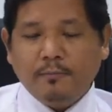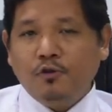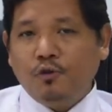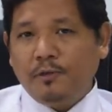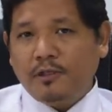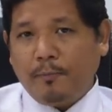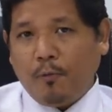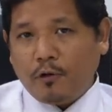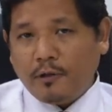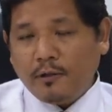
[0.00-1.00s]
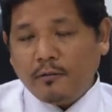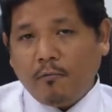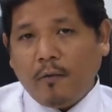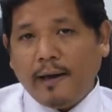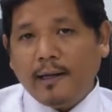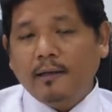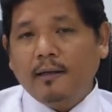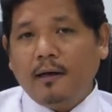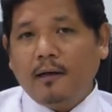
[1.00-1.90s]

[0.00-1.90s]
we should be supported while